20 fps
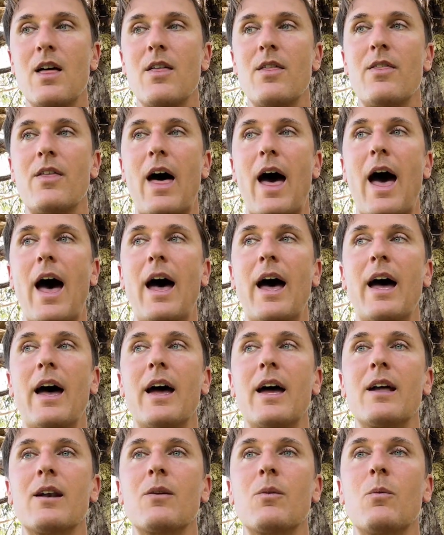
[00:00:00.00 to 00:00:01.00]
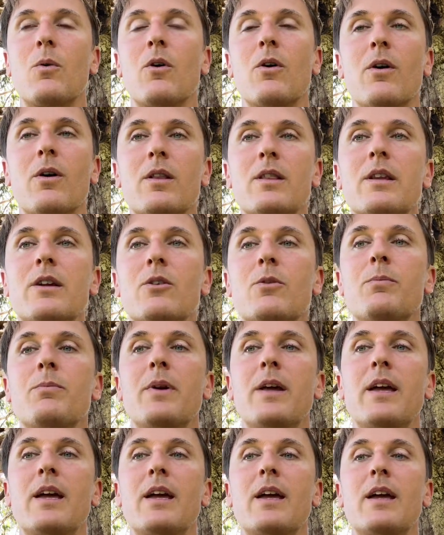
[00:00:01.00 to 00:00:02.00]
that were a little
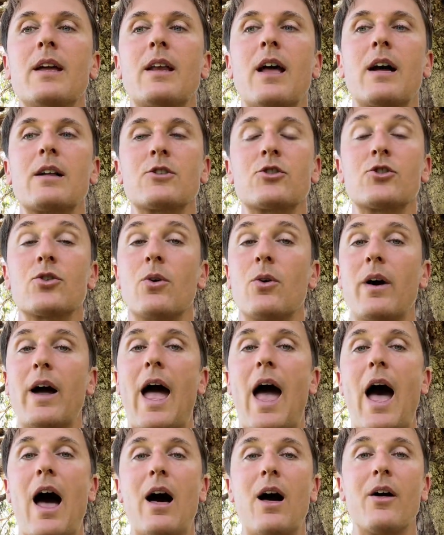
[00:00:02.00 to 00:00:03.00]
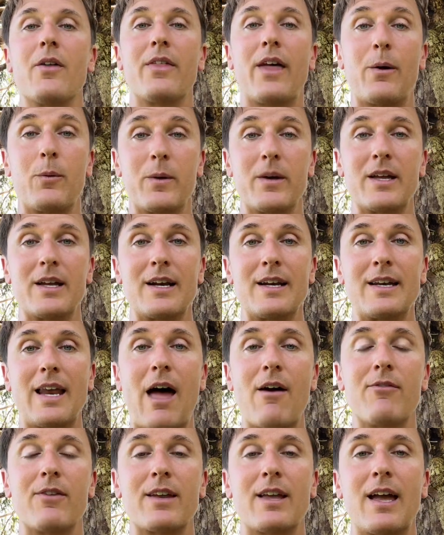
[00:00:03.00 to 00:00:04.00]
bit unsure how they were going to
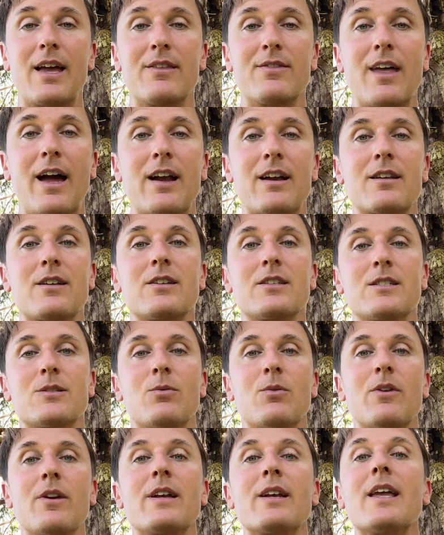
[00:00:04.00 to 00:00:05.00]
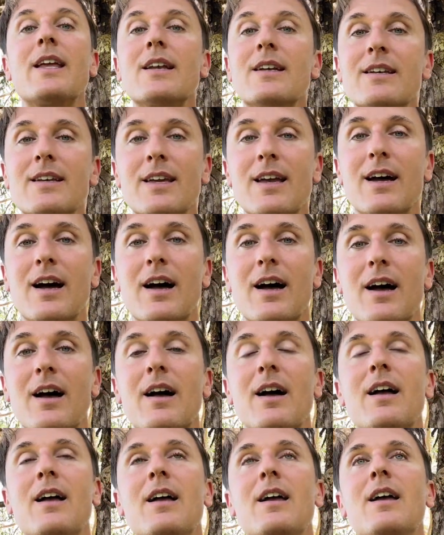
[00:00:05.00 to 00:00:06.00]
navigate that, because we're in India
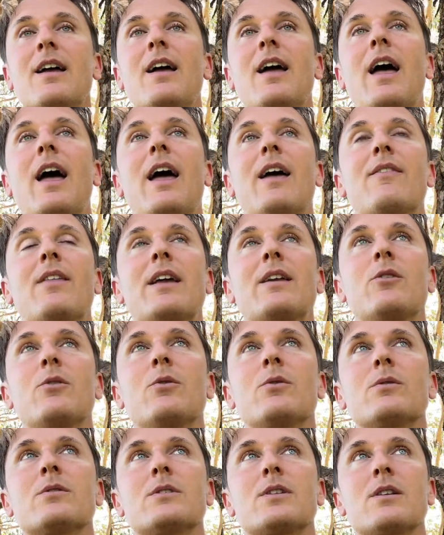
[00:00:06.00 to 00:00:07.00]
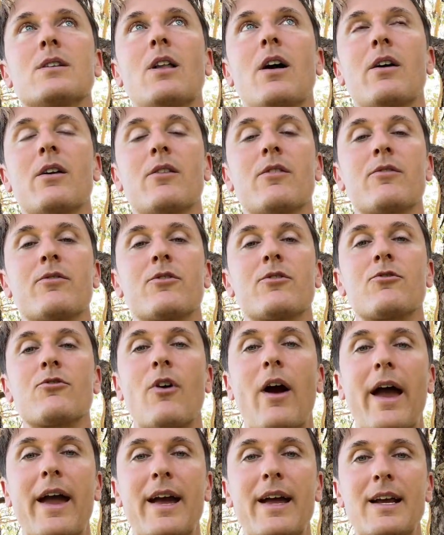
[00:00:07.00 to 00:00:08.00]
and they use a lot of
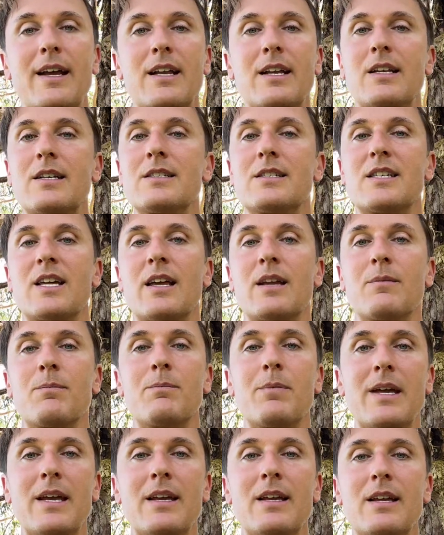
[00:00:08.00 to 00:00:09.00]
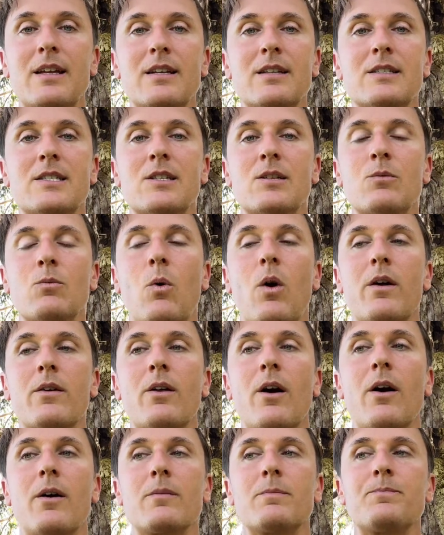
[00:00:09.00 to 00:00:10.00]
grains and beans and
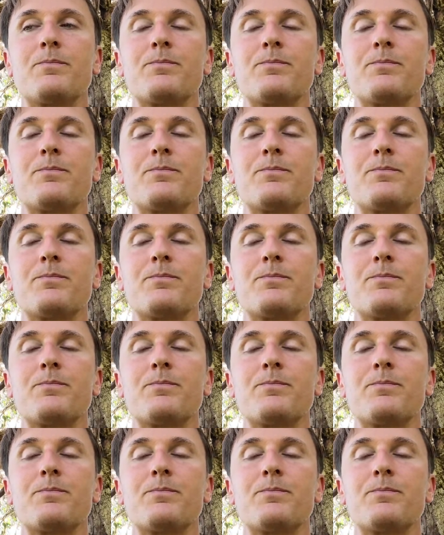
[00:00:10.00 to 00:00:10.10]
whatnot.